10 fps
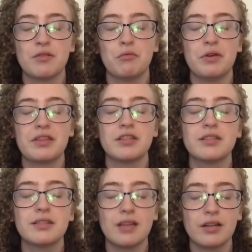with
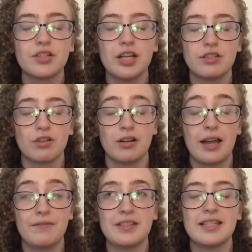such a strong
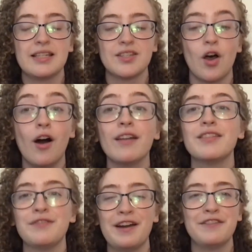emphasis on the
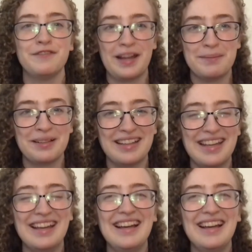found family